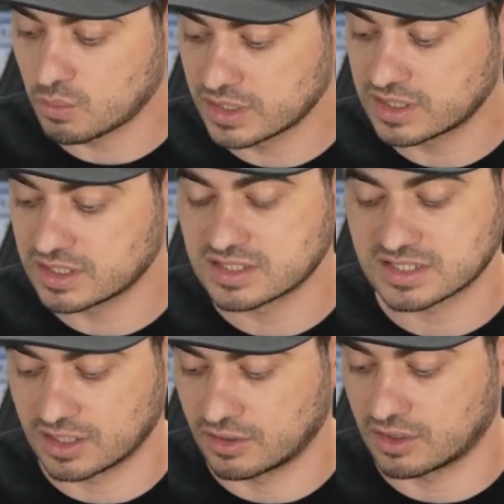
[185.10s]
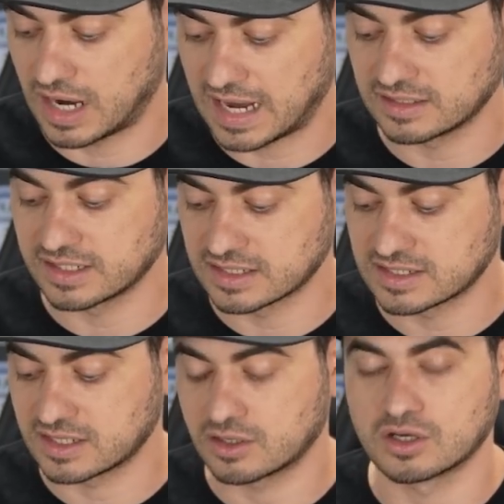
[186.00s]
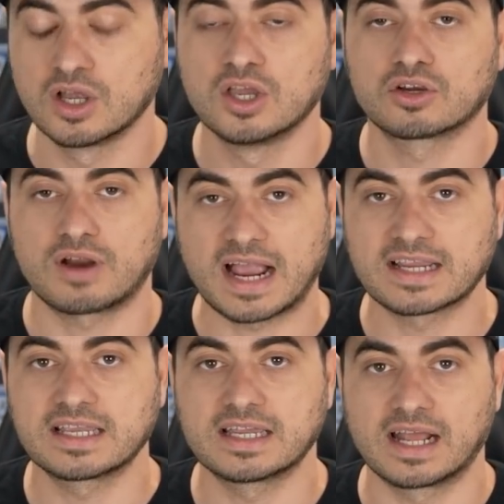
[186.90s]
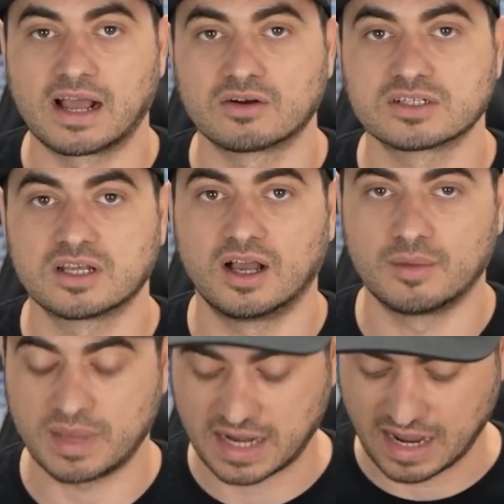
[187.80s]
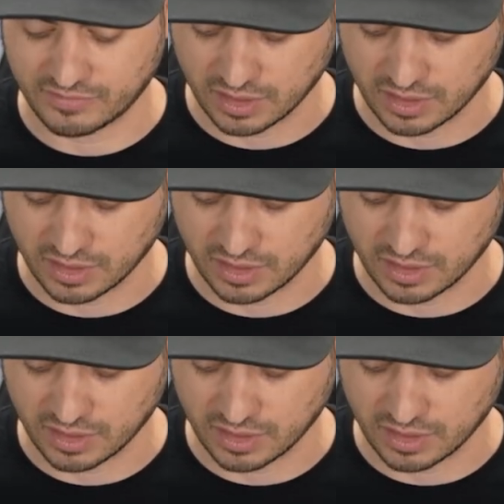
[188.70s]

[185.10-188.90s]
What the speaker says: would highly consider cracking it out and having